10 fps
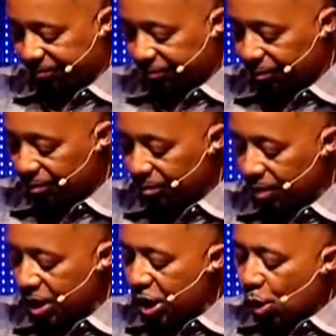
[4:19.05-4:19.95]

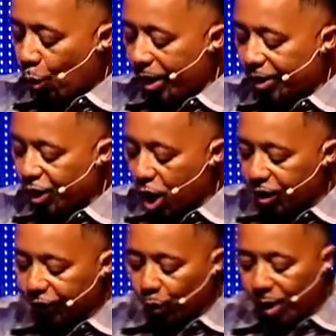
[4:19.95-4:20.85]
distraction. When he saw
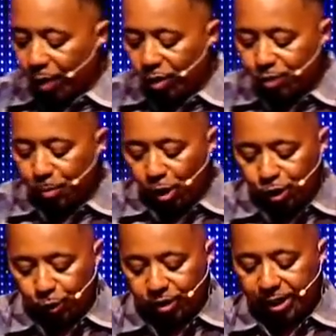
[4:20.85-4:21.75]
that the wind was
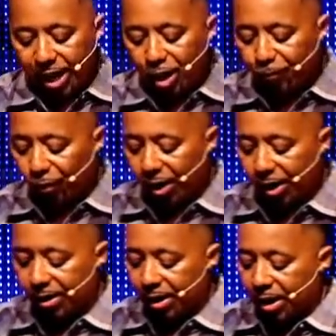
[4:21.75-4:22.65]
boisterous, he got
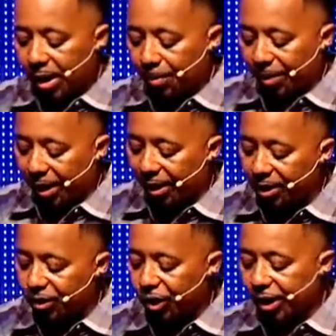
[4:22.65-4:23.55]
afraid. And
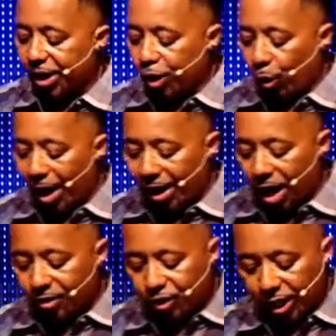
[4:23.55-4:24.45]
beginning to sink, he cried
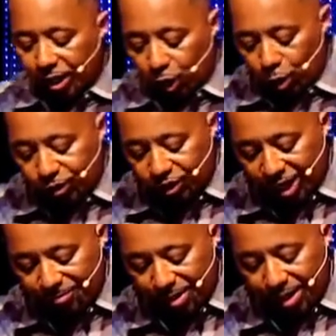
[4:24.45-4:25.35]
out, saying, Lord,
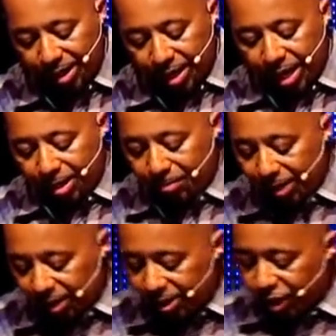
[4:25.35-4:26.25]
save me. And
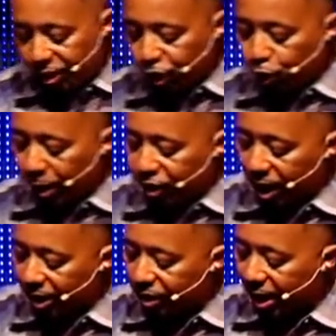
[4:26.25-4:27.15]
immediately Jesus stretched
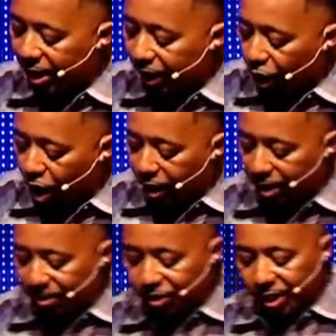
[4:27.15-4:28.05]
out his hand and caught
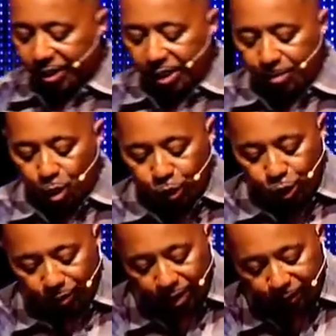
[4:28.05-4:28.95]
him and said to him, Oh,
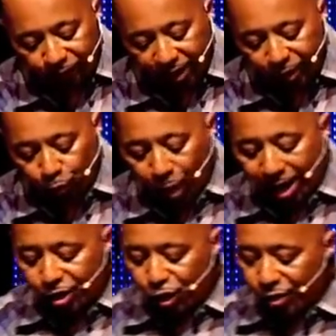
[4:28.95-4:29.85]
you little faith, why
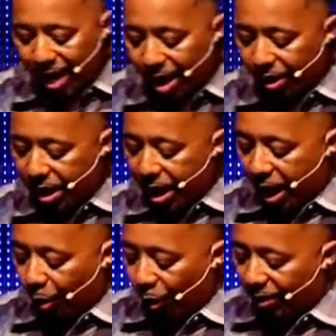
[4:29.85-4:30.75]
did you doubt?
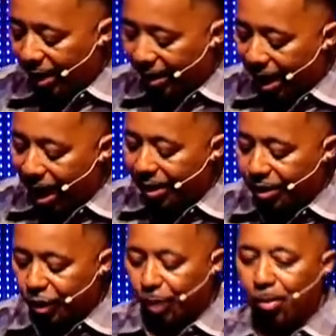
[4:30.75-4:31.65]
And when they got
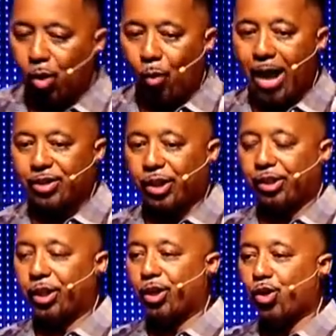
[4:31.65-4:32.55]
into the boat, watch this,
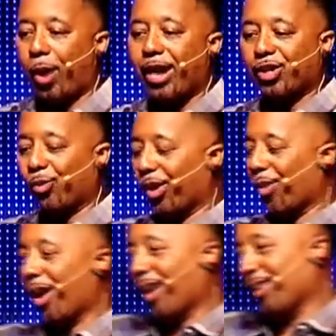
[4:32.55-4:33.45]
the distraction went
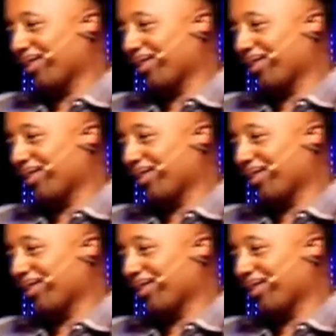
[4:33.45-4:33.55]
away.